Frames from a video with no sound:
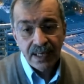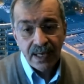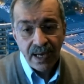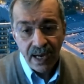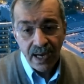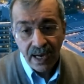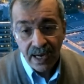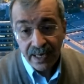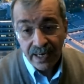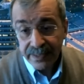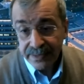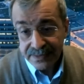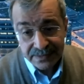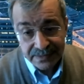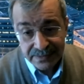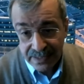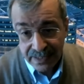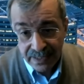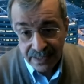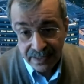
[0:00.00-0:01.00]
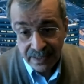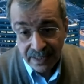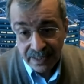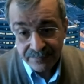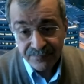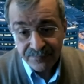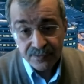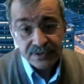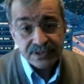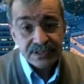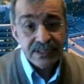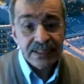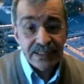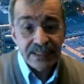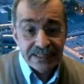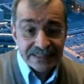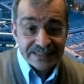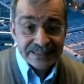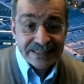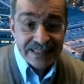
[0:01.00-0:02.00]
uh, uh, unfortunately,
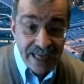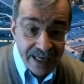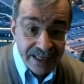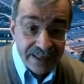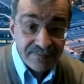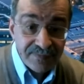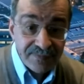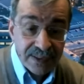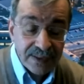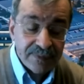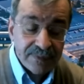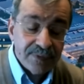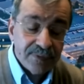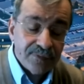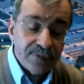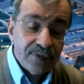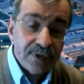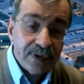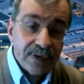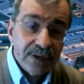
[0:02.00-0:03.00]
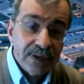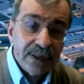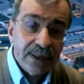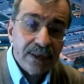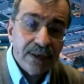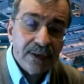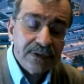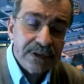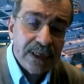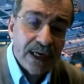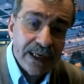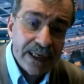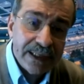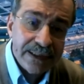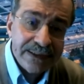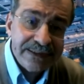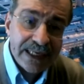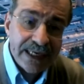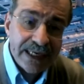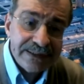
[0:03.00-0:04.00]
it's not available for clinical
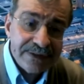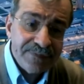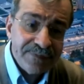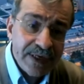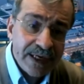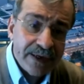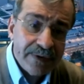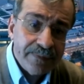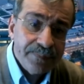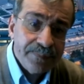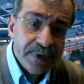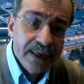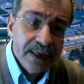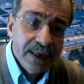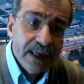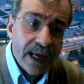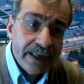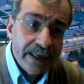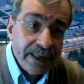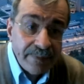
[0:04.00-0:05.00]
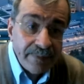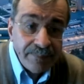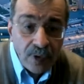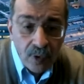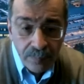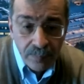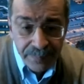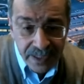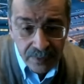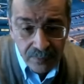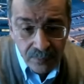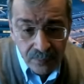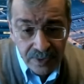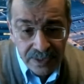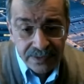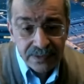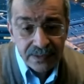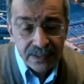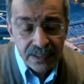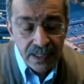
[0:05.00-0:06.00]
trials as of now. And I'm hoping
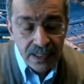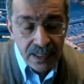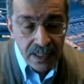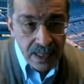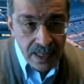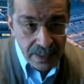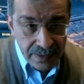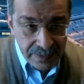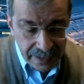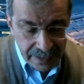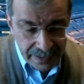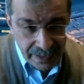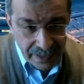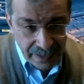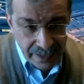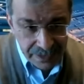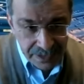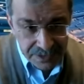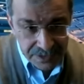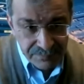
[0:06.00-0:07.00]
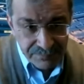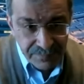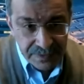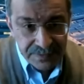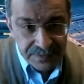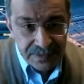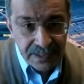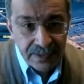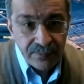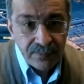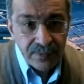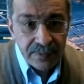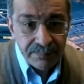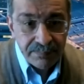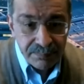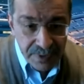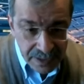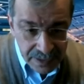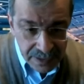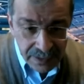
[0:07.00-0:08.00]
with the NIH funding, we've
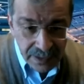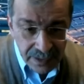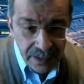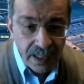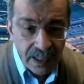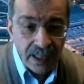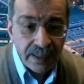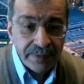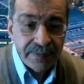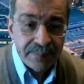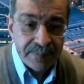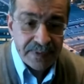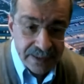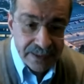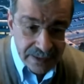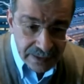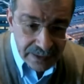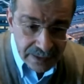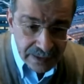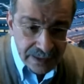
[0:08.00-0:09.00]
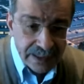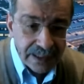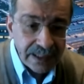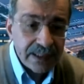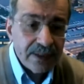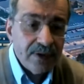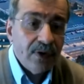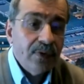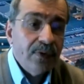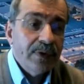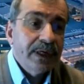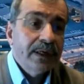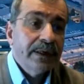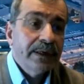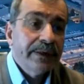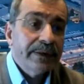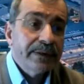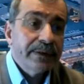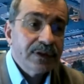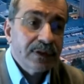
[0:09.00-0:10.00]
been uh, repeatedly going
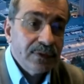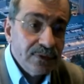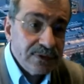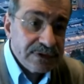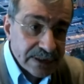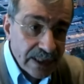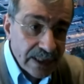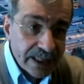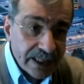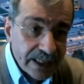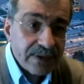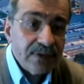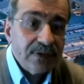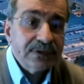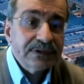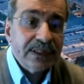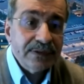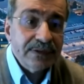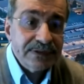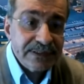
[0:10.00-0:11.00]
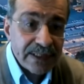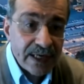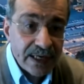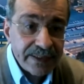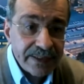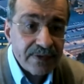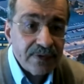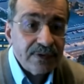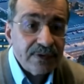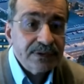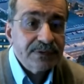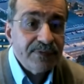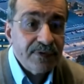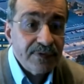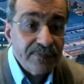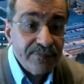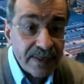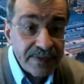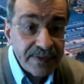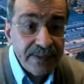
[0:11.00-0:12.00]
through cycles and cycles for
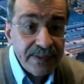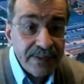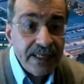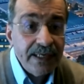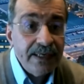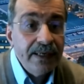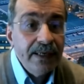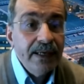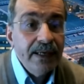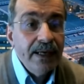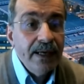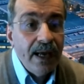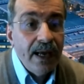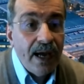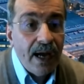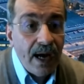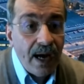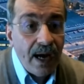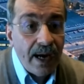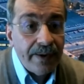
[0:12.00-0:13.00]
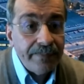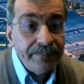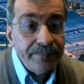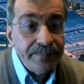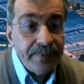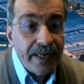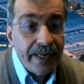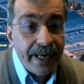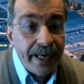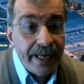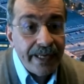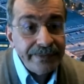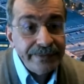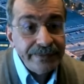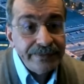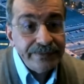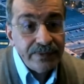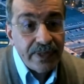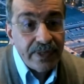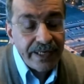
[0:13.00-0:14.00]
funding, um, and
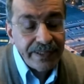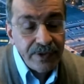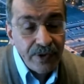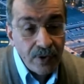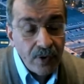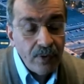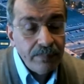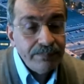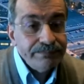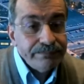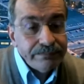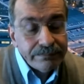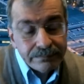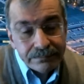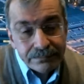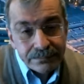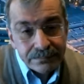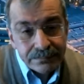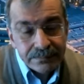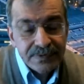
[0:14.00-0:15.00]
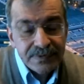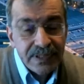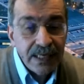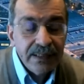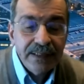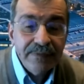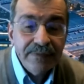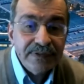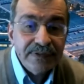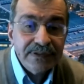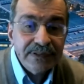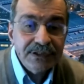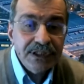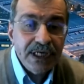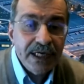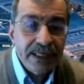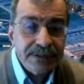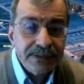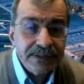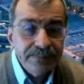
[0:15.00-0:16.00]
I hope they'll give us the
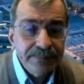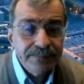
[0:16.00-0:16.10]
chance.